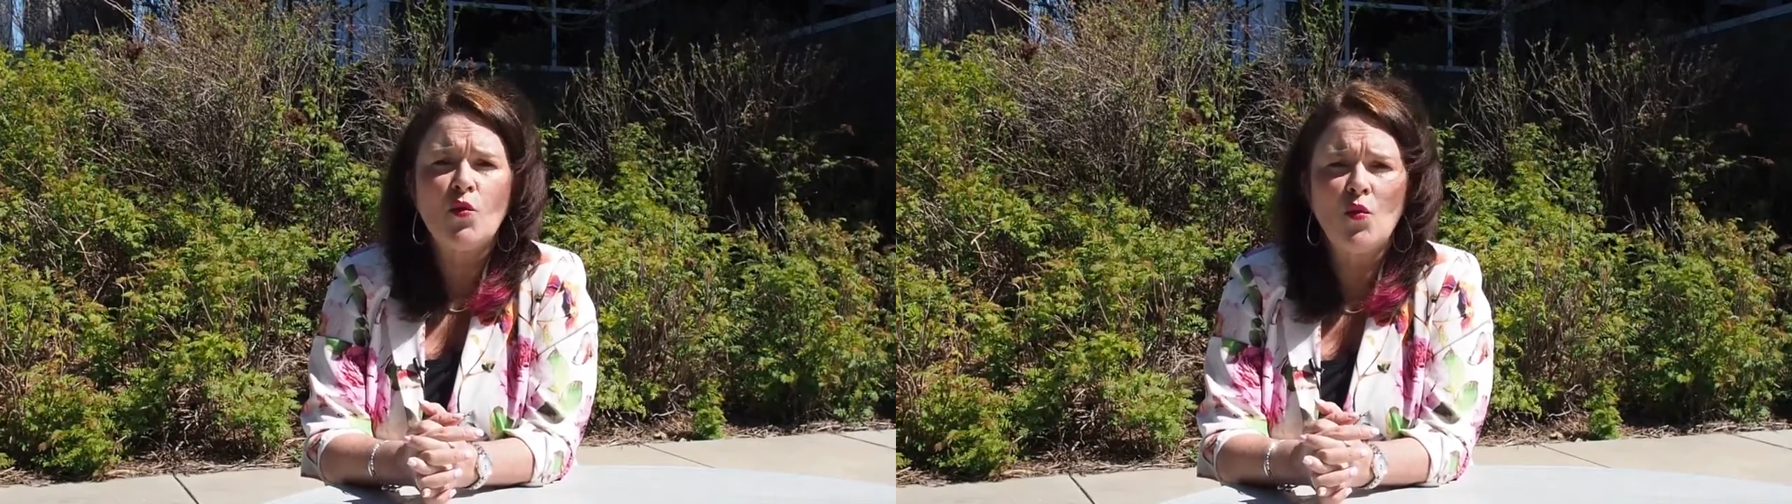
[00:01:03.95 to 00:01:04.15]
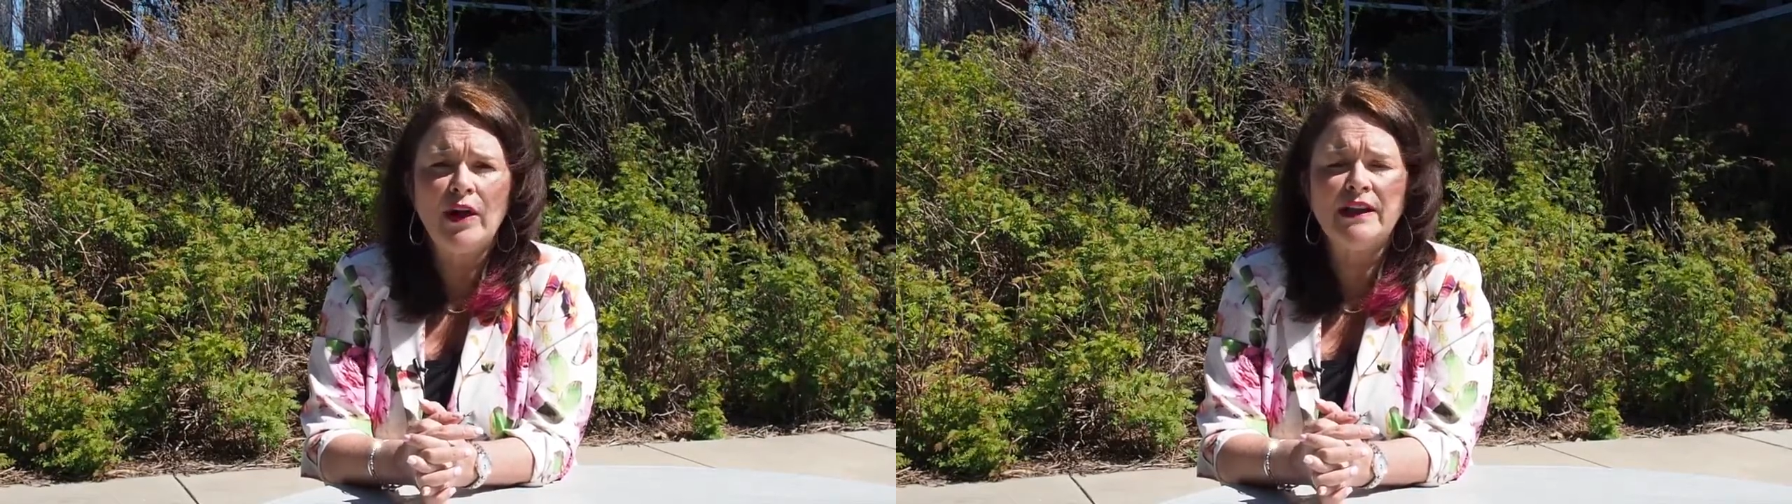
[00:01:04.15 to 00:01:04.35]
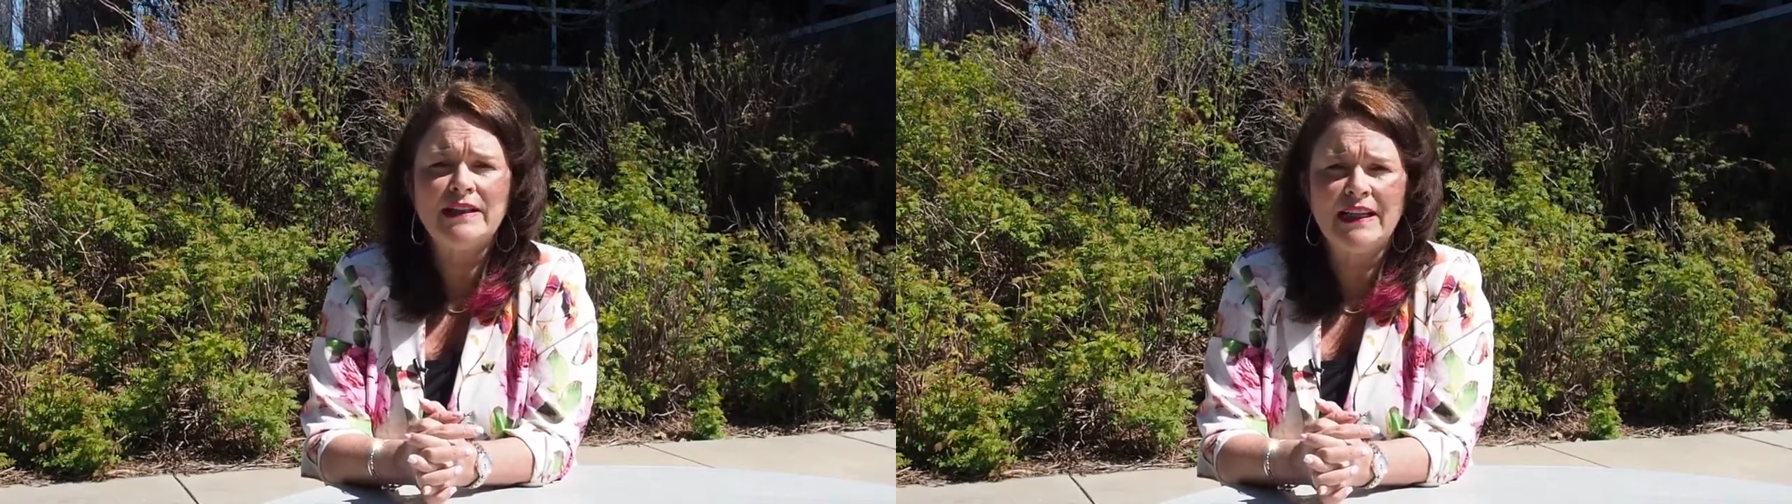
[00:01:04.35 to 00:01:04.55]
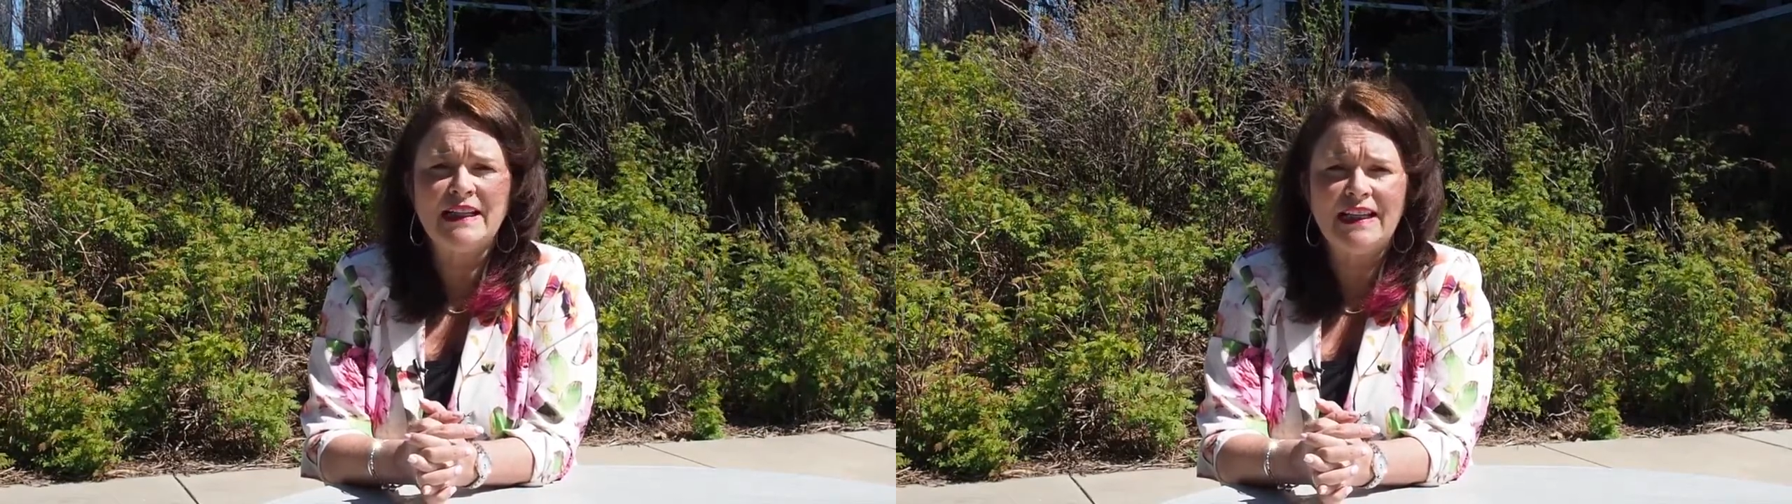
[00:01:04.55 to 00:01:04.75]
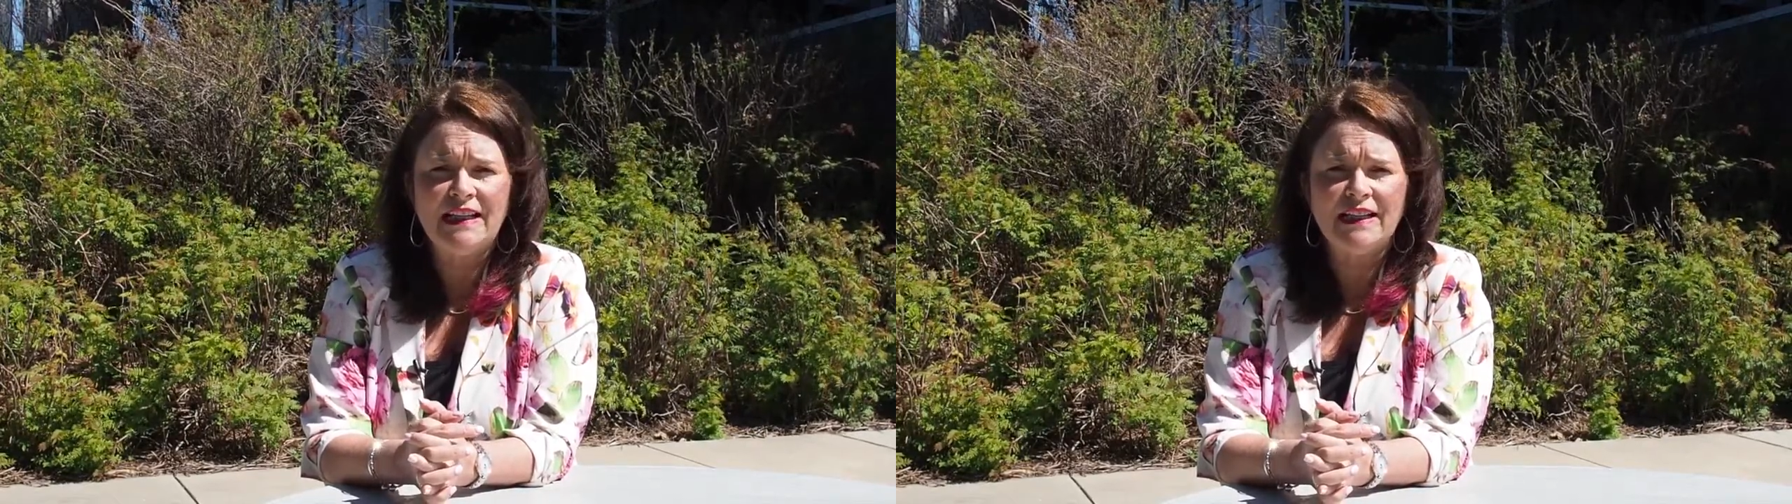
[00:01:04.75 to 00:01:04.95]
when they
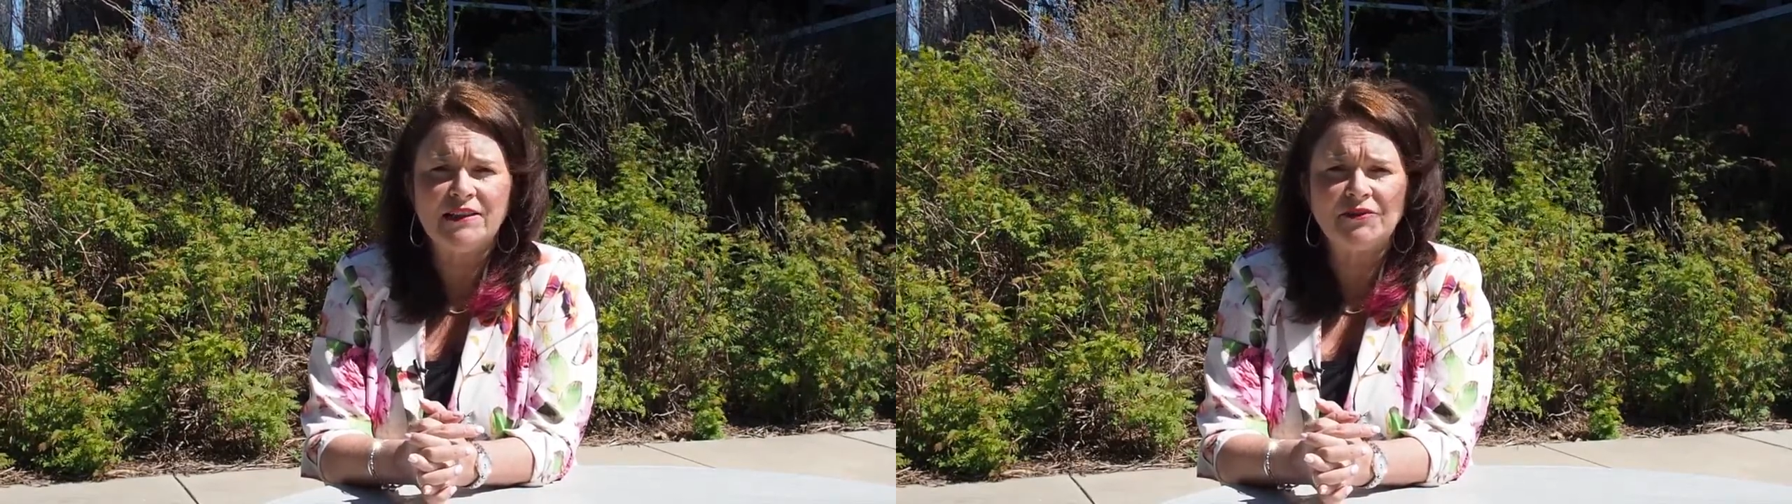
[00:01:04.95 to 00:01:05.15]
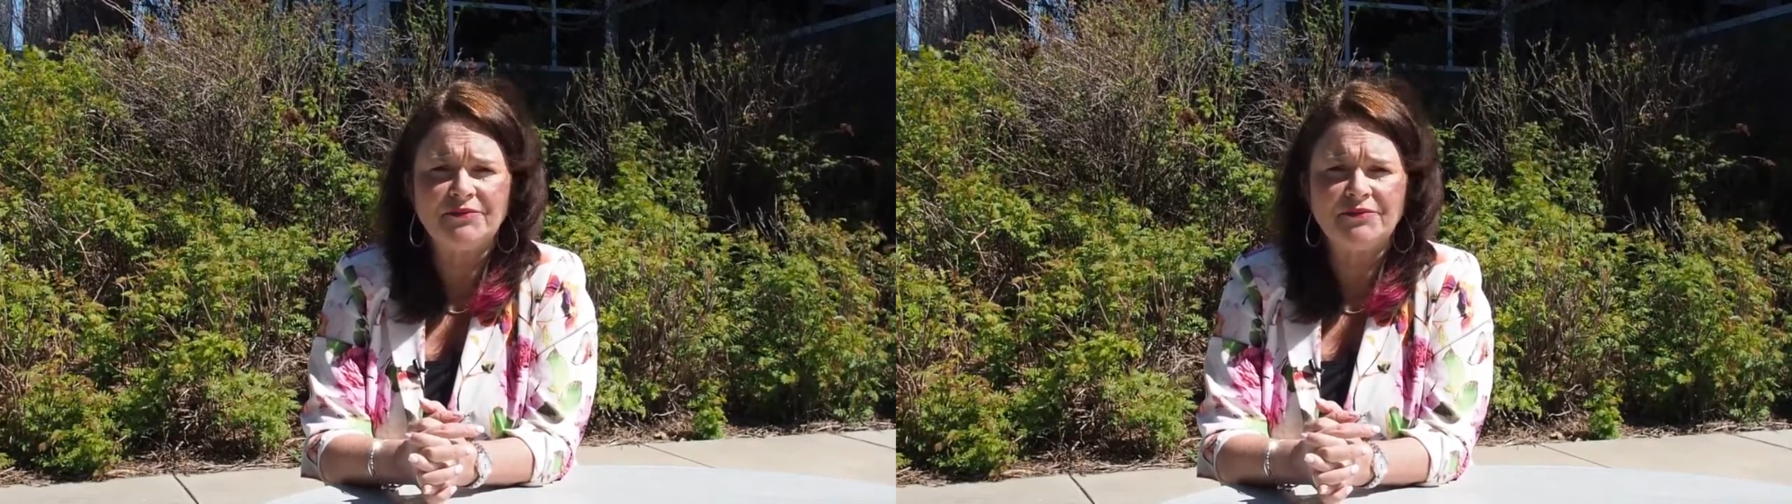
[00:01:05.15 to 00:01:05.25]
need it.